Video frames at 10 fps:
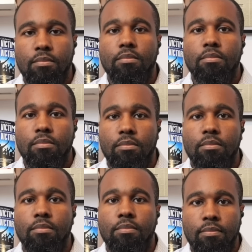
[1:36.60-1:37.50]

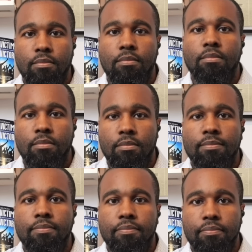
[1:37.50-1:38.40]

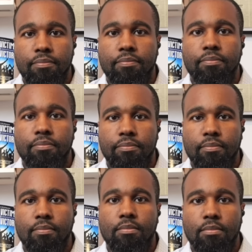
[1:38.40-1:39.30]

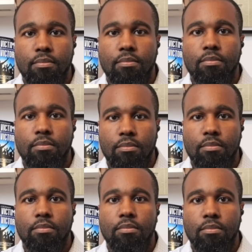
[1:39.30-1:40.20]

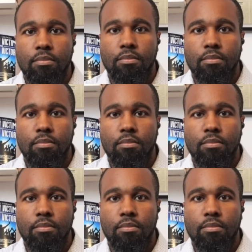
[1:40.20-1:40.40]
[no speech]